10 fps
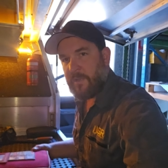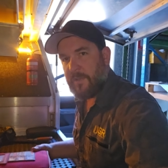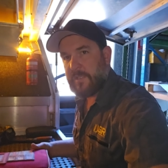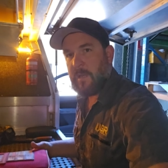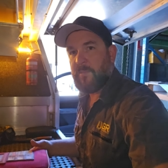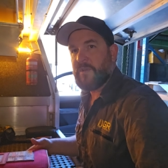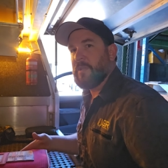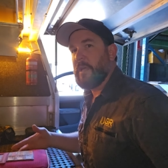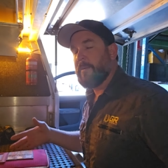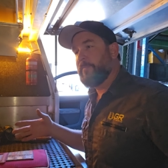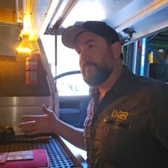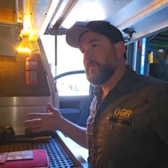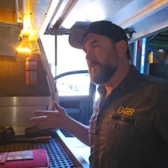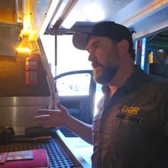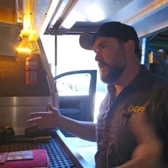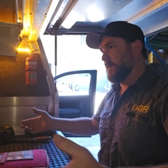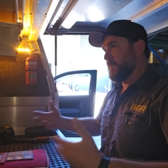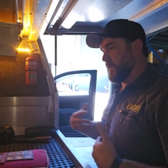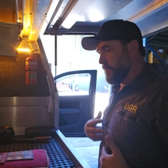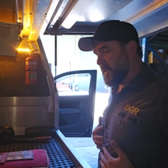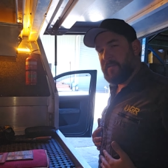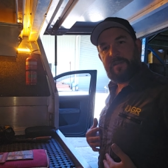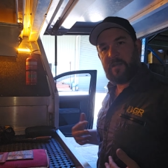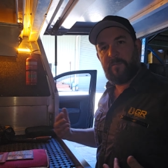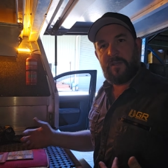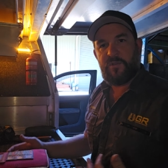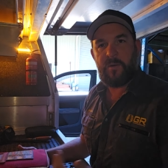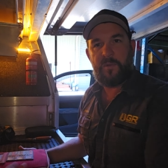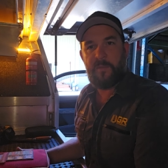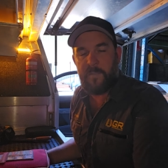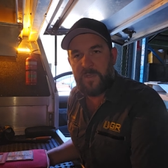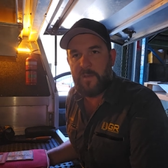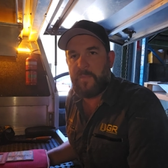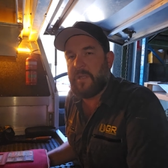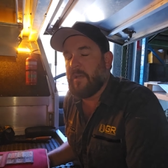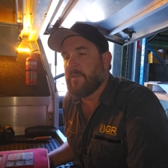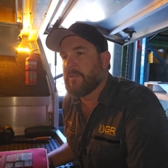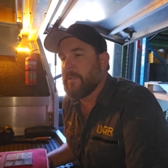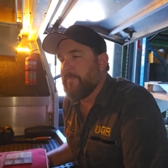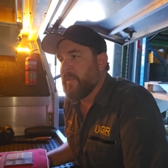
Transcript: and on the assumption that it's not necessarily me that's going to be in trouble, it might be somebody else.